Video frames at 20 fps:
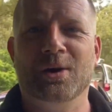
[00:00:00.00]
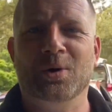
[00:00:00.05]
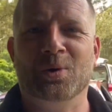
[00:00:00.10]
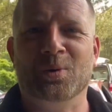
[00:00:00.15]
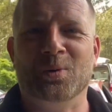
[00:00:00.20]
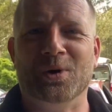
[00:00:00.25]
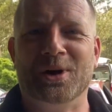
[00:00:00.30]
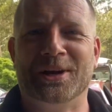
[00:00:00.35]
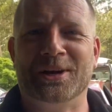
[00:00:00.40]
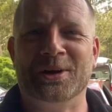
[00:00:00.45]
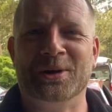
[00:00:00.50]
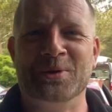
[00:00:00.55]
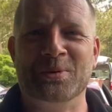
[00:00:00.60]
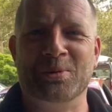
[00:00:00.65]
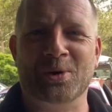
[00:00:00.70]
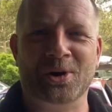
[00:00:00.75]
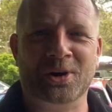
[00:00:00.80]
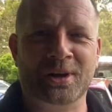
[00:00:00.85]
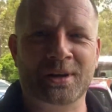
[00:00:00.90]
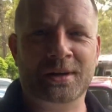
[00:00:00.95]
working on the
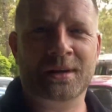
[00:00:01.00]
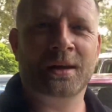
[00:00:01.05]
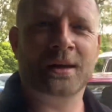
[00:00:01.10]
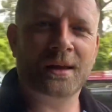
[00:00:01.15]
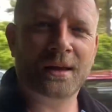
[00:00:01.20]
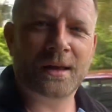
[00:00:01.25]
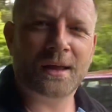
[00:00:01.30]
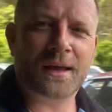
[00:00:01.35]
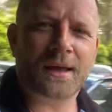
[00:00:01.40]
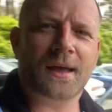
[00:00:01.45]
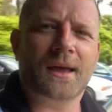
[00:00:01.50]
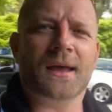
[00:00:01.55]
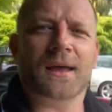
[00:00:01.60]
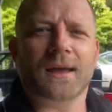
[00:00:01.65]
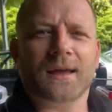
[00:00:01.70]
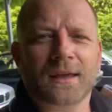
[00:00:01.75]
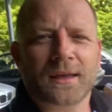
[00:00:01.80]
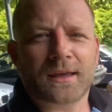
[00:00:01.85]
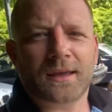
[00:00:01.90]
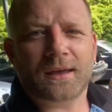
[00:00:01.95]
bonnet.
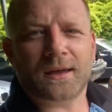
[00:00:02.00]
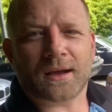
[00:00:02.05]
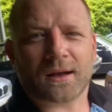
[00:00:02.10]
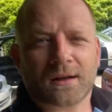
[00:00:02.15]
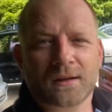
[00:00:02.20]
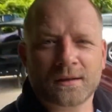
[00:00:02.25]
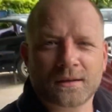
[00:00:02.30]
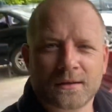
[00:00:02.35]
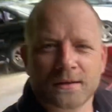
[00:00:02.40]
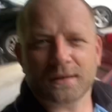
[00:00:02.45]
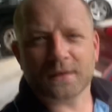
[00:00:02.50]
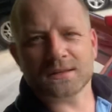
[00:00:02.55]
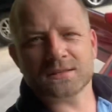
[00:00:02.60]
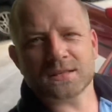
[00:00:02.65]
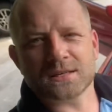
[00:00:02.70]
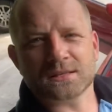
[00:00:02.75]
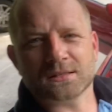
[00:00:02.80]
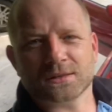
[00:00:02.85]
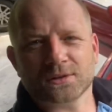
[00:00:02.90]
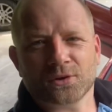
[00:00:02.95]
Here is
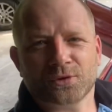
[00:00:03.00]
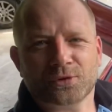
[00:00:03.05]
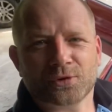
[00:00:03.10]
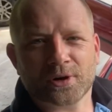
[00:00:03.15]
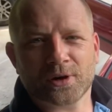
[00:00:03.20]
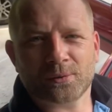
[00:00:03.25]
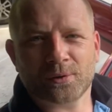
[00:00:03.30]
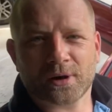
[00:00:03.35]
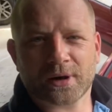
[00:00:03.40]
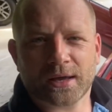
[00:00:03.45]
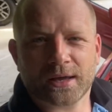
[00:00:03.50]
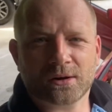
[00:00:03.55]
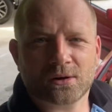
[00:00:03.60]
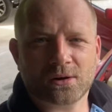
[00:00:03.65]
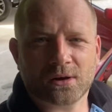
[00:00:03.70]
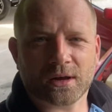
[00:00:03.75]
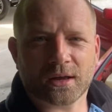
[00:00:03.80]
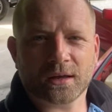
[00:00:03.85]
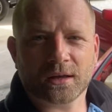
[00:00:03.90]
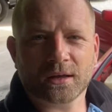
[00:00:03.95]
his little
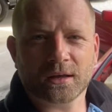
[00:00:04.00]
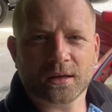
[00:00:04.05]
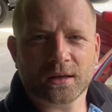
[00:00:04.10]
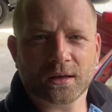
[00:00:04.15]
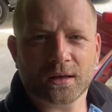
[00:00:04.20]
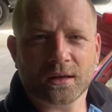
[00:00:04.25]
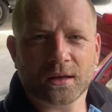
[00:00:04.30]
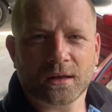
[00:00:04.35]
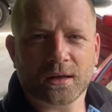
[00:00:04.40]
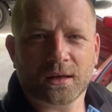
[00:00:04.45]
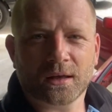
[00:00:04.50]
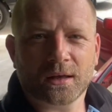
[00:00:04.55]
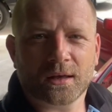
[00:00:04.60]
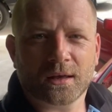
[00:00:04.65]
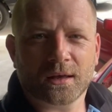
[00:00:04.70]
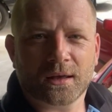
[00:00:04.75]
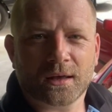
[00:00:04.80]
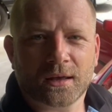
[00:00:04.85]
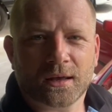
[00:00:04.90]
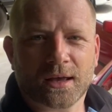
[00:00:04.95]
318i.
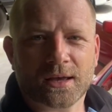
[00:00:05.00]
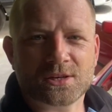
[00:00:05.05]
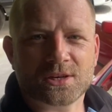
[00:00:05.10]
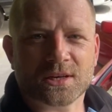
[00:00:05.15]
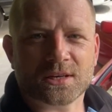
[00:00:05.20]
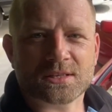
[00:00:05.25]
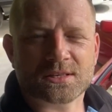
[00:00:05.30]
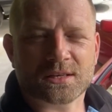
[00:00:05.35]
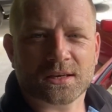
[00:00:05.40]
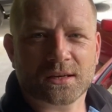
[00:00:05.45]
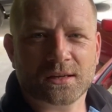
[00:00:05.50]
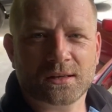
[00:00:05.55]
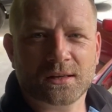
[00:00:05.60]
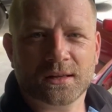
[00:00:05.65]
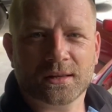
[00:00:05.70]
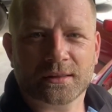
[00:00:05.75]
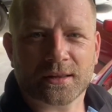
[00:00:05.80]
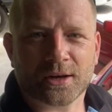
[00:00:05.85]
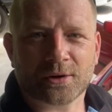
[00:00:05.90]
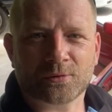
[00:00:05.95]
As you can
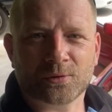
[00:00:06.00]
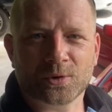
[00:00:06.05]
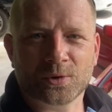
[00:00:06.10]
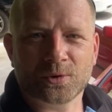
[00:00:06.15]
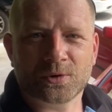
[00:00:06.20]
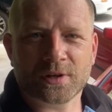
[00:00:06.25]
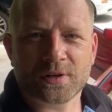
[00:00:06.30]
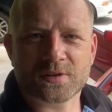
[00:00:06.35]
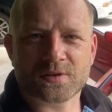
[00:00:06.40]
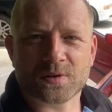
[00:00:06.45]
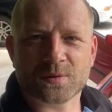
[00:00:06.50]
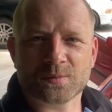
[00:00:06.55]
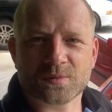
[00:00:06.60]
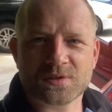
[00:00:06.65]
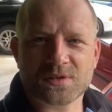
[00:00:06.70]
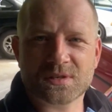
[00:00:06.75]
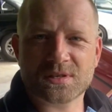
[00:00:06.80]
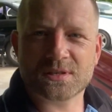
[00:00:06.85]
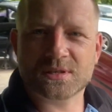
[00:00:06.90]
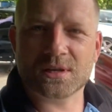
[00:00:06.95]
see, that Roo did some
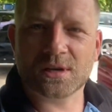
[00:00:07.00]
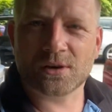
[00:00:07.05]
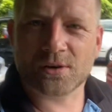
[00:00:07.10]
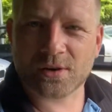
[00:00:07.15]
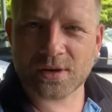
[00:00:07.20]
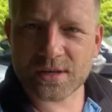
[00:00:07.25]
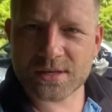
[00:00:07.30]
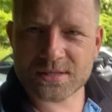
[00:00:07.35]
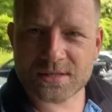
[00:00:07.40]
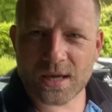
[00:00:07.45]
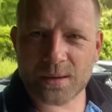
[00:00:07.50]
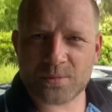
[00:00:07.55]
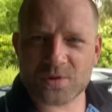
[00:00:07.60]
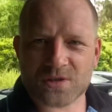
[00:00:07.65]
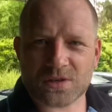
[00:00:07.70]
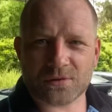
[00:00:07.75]
serious damage to